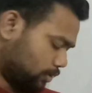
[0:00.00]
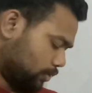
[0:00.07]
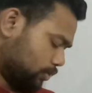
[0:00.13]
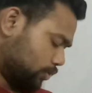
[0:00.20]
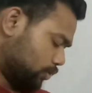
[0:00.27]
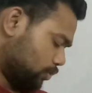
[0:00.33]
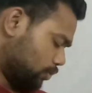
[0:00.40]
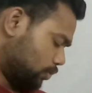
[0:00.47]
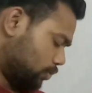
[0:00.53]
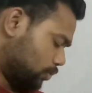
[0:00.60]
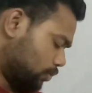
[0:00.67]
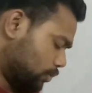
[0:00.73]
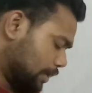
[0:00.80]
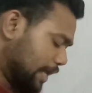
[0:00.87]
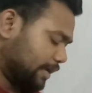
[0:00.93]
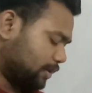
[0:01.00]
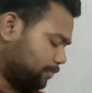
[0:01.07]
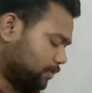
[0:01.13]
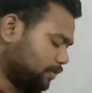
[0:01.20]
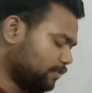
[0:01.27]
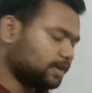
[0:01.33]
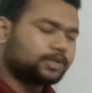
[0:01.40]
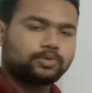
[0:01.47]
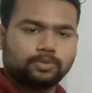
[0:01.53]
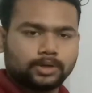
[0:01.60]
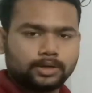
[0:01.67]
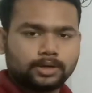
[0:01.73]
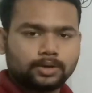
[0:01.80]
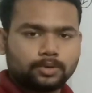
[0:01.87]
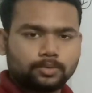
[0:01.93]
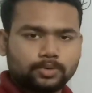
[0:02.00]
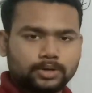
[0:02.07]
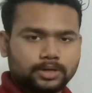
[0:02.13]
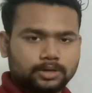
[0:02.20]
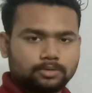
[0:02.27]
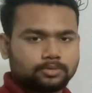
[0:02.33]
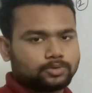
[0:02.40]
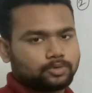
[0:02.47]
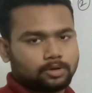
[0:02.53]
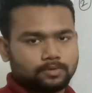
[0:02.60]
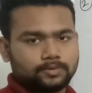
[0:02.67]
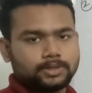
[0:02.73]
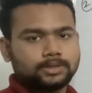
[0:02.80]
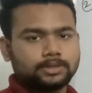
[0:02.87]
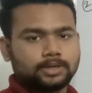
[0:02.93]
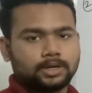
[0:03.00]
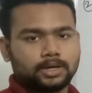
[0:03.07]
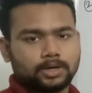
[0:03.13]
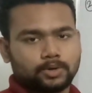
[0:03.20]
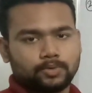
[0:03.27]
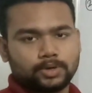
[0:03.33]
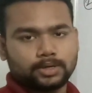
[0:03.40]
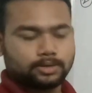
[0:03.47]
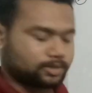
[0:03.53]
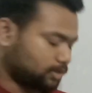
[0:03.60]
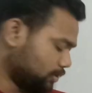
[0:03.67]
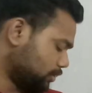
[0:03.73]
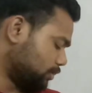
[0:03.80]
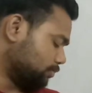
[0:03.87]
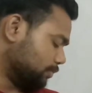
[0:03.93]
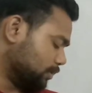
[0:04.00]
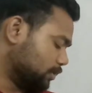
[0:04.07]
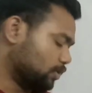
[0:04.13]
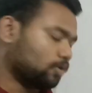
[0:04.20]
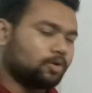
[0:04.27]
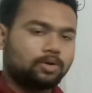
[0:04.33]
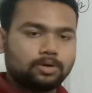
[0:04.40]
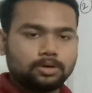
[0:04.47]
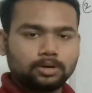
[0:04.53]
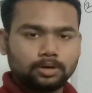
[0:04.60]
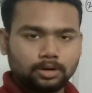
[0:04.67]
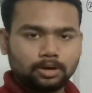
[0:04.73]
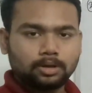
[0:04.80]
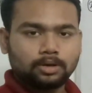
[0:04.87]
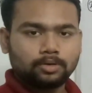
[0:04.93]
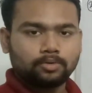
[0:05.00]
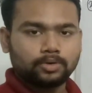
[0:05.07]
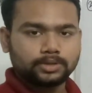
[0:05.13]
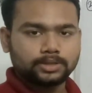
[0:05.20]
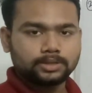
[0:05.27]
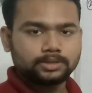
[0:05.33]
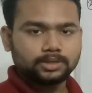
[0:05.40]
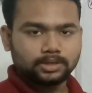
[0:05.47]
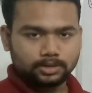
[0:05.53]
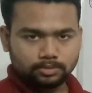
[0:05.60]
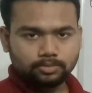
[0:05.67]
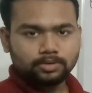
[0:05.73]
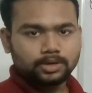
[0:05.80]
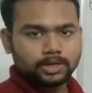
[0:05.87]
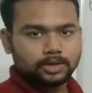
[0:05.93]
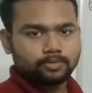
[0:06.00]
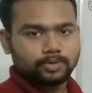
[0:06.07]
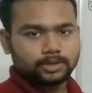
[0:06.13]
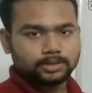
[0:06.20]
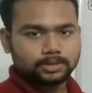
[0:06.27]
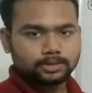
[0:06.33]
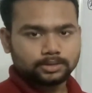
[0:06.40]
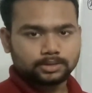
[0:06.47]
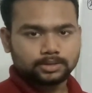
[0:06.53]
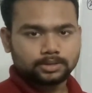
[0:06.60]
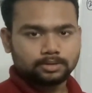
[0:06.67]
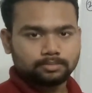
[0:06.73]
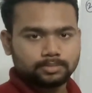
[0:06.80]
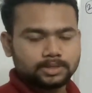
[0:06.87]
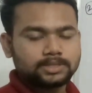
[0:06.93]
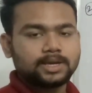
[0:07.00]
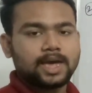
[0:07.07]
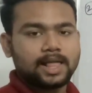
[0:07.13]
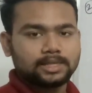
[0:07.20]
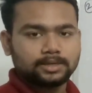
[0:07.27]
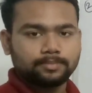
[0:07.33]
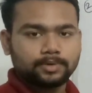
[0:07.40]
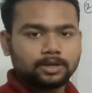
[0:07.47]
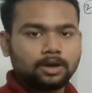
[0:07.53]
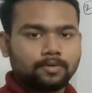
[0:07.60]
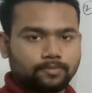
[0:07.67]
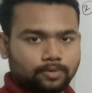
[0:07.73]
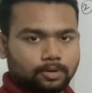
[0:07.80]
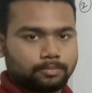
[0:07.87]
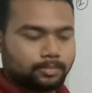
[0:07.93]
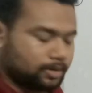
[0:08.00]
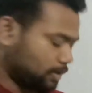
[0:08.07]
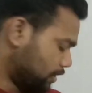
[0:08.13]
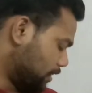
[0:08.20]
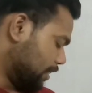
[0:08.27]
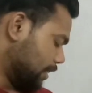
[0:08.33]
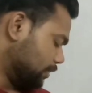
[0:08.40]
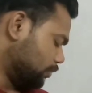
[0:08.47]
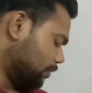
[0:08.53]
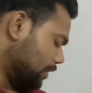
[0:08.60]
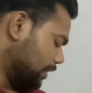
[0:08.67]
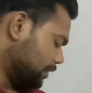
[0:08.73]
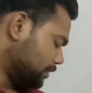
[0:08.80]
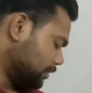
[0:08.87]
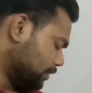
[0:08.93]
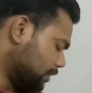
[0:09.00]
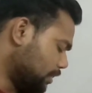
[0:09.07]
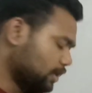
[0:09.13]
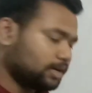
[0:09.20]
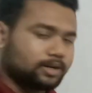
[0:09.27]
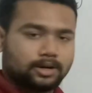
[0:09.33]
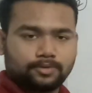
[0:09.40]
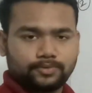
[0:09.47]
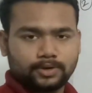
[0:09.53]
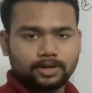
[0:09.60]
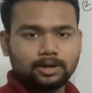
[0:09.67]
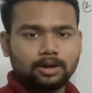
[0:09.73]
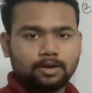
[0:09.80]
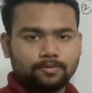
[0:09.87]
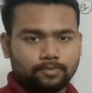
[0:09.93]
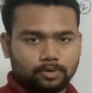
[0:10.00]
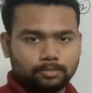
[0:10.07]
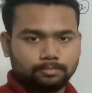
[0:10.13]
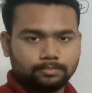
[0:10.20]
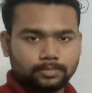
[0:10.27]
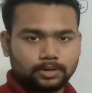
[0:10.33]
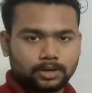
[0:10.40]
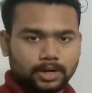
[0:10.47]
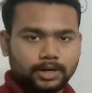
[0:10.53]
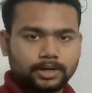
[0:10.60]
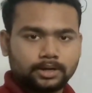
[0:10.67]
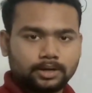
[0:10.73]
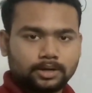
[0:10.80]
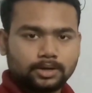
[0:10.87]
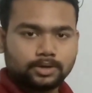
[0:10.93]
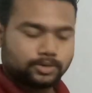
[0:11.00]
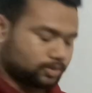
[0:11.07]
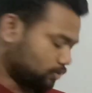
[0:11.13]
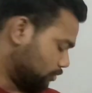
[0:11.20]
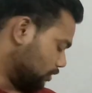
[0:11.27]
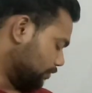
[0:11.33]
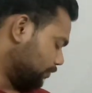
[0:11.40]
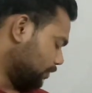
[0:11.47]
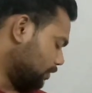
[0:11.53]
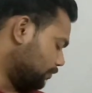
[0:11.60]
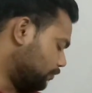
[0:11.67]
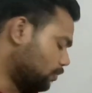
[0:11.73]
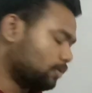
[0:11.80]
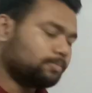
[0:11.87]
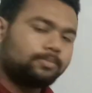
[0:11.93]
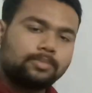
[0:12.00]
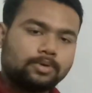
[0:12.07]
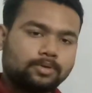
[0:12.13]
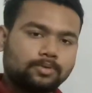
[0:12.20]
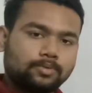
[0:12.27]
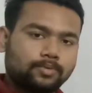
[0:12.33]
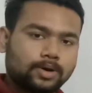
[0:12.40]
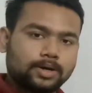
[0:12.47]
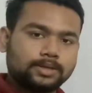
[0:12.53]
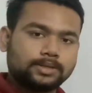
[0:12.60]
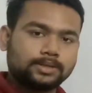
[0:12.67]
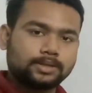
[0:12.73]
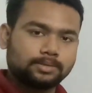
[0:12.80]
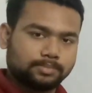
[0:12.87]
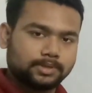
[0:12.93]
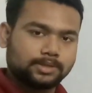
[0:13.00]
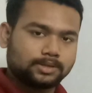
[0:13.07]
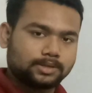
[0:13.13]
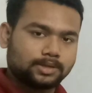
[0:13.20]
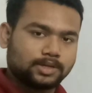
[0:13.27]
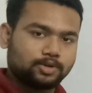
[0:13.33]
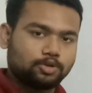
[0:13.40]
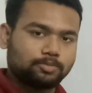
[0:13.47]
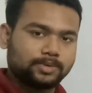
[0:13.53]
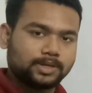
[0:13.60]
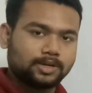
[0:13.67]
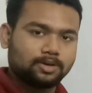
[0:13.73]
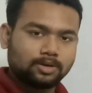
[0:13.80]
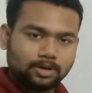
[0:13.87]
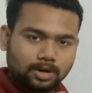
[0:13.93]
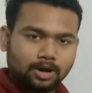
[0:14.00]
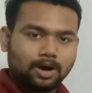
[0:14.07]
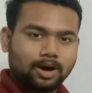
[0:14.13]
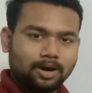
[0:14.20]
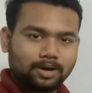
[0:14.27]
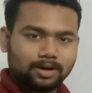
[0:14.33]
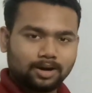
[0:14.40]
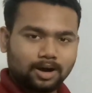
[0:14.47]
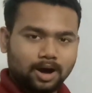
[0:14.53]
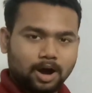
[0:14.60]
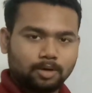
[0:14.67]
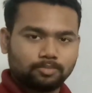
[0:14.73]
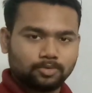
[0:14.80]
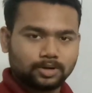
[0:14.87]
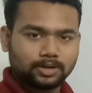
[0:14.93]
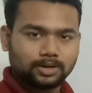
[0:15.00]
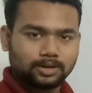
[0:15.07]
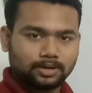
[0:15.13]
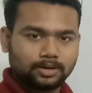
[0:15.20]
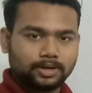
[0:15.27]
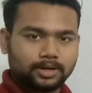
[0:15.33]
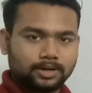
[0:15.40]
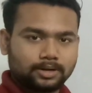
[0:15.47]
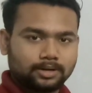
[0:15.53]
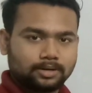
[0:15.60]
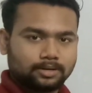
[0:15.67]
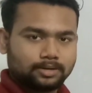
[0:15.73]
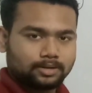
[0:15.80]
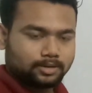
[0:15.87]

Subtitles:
So like the previous one, we need to solve these equations, means whole questions into equations, means algebraic form, as well as graphical form. Got it? So graphical form means it will be your homework. Got it?